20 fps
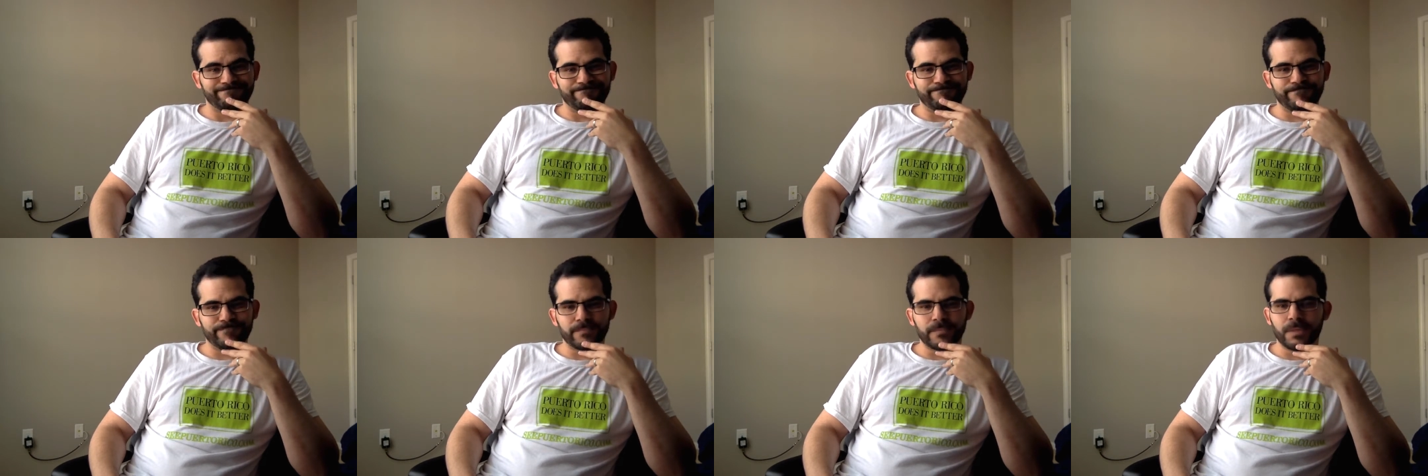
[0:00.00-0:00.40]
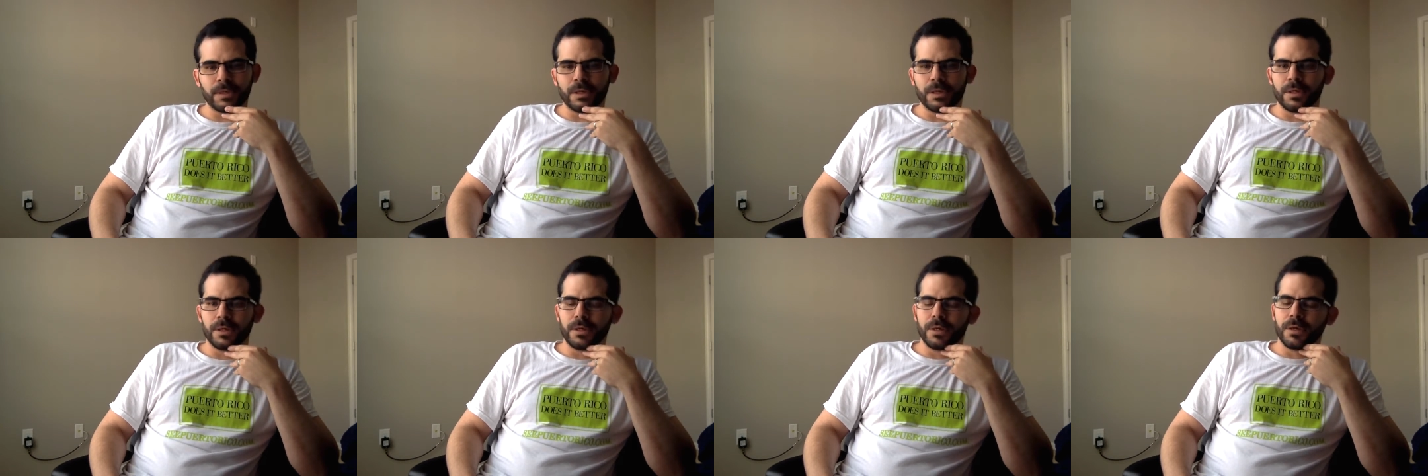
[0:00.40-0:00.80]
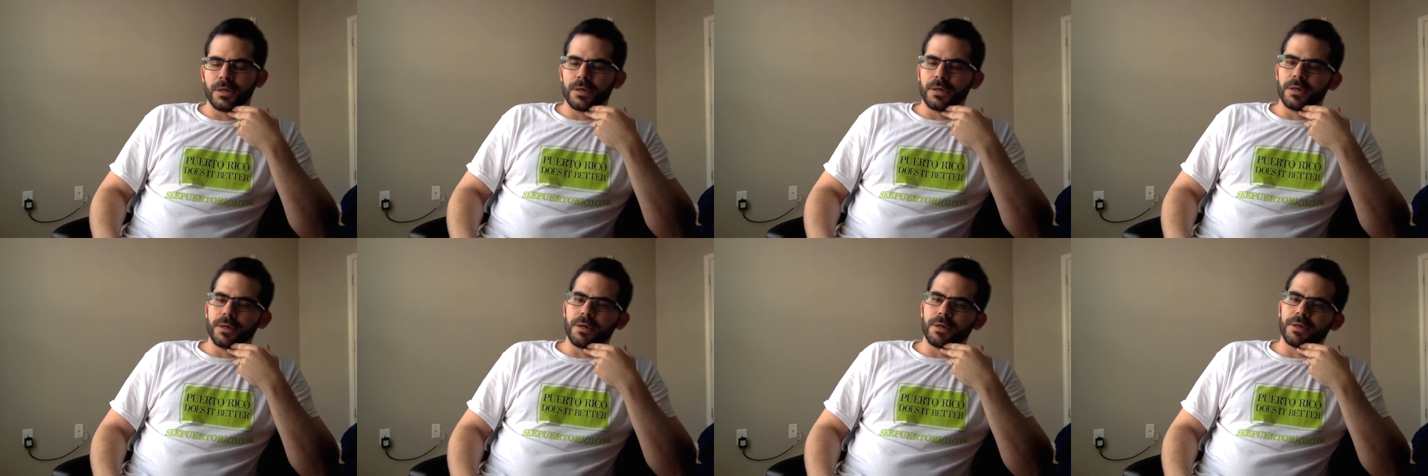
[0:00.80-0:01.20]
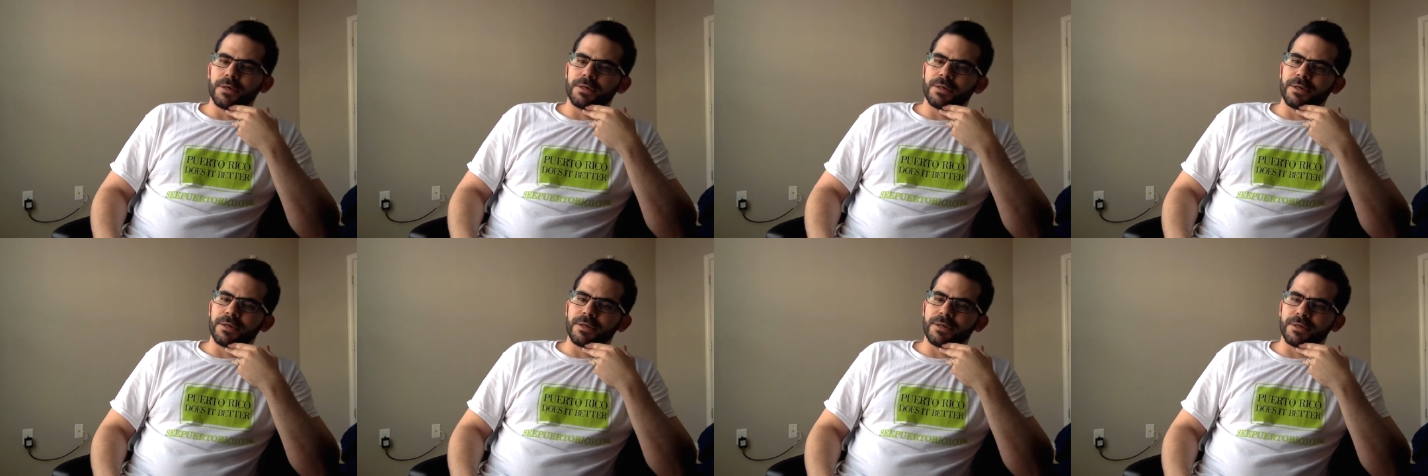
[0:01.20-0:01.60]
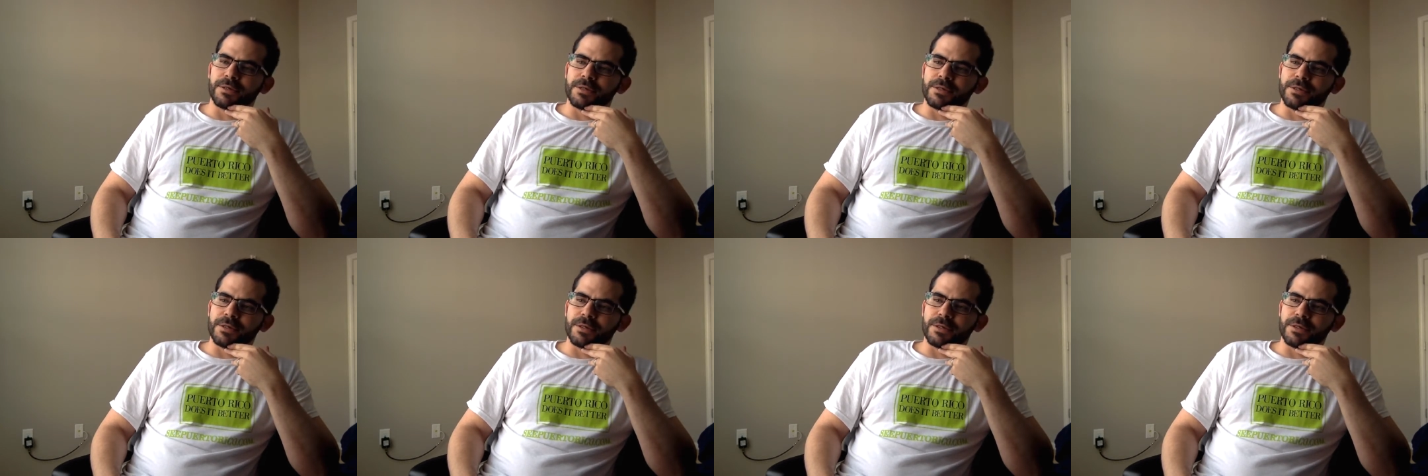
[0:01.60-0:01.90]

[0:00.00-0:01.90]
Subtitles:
(silence)